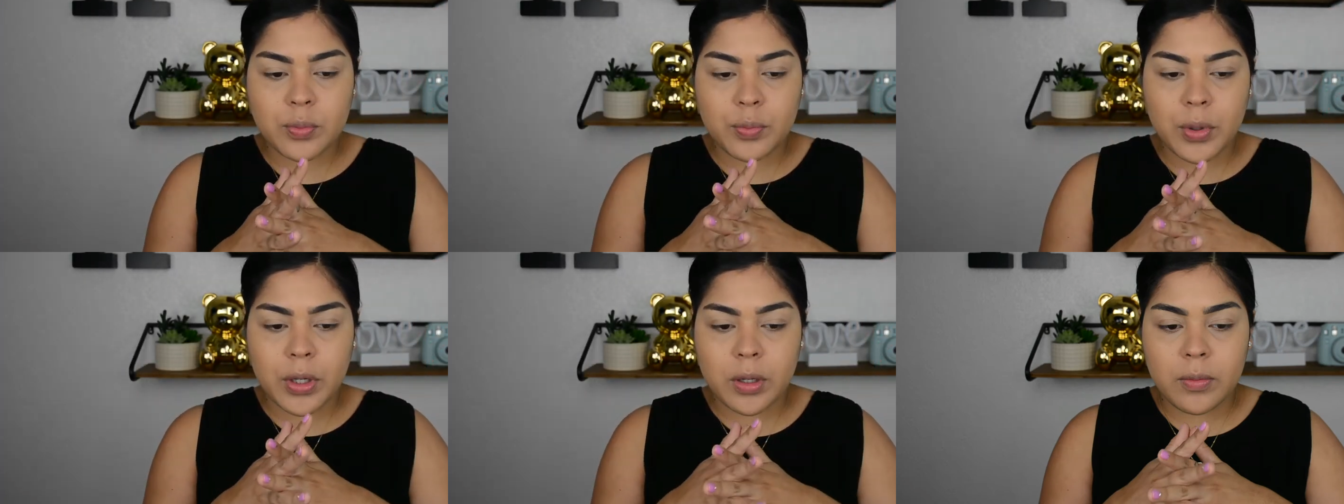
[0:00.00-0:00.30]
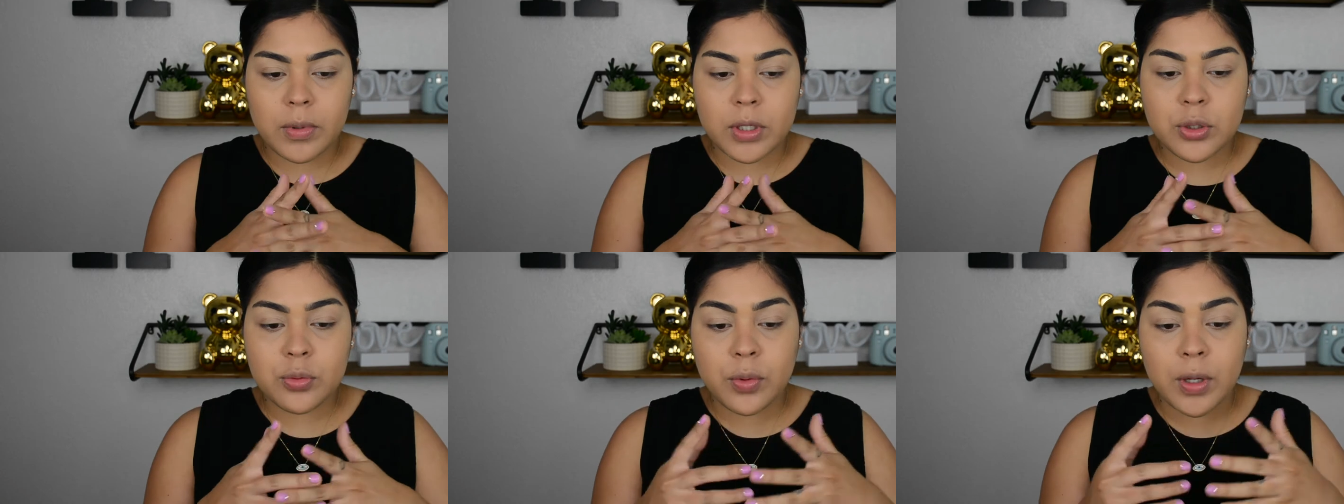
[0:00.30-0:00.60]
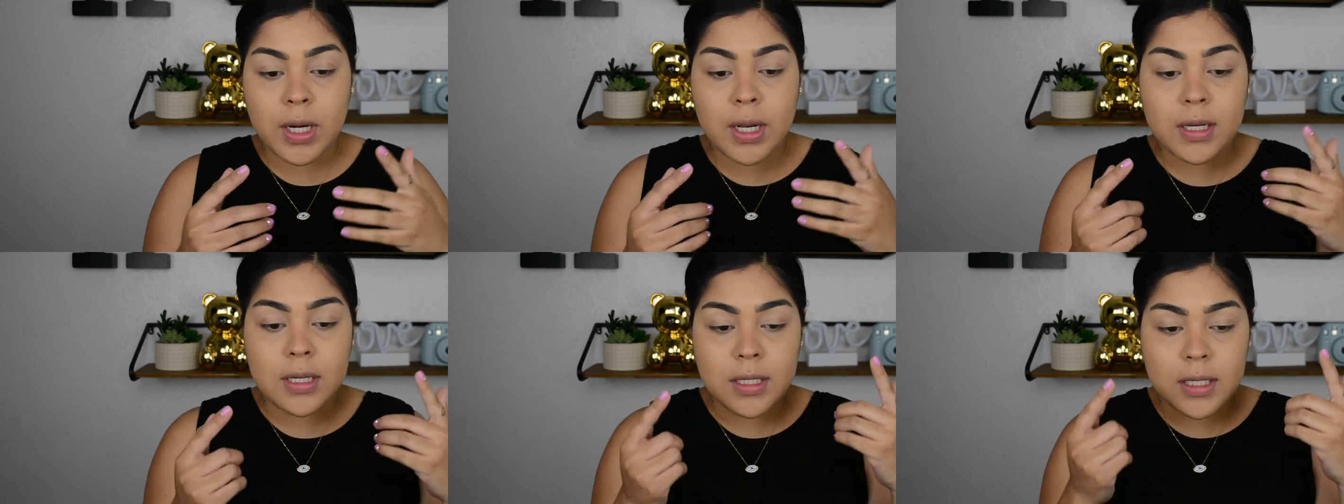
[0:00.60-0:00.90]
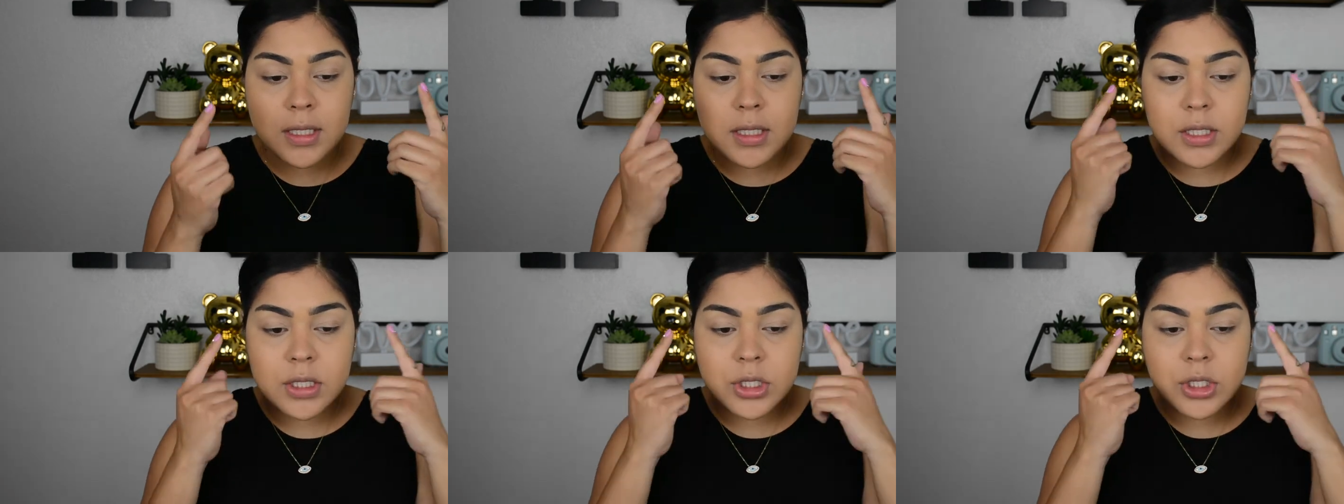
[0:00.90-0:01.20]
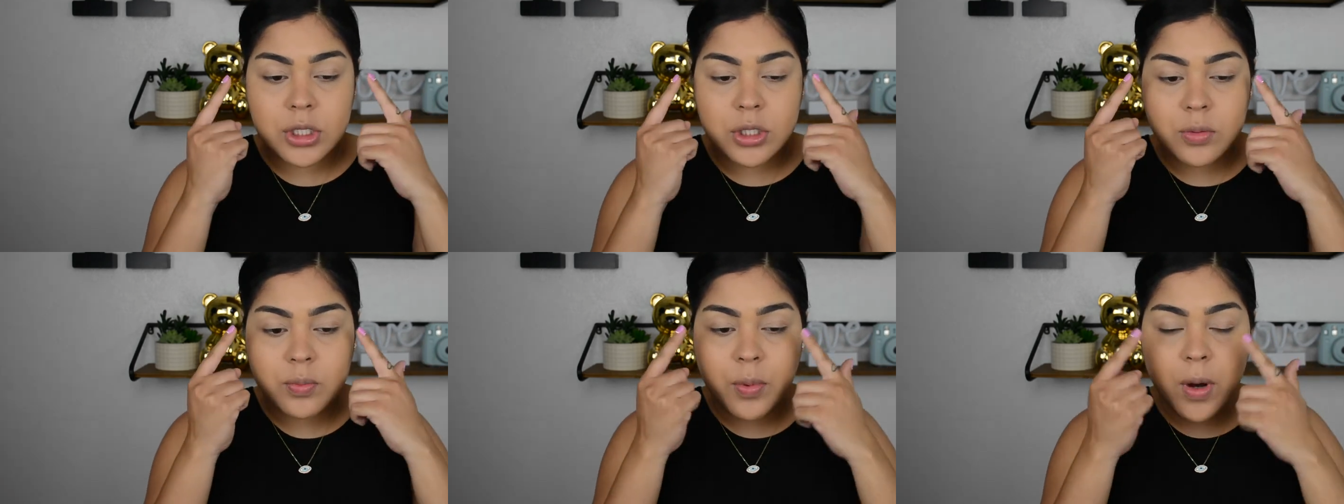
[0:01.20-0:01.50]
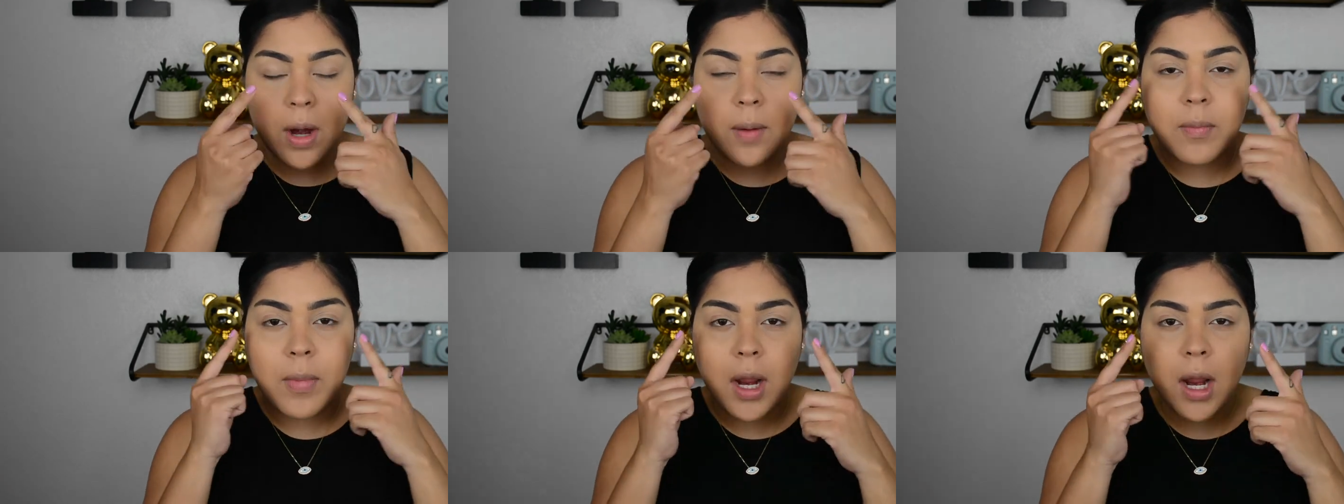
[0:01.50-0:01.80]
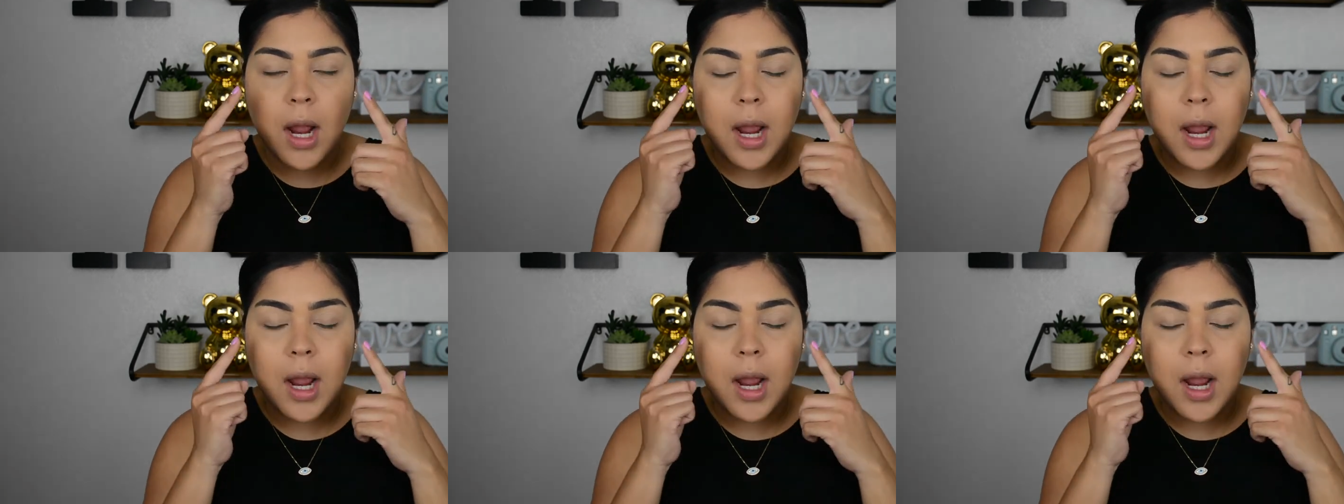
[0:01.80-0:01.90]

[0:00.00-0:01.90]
Pretty much what I did is just prime my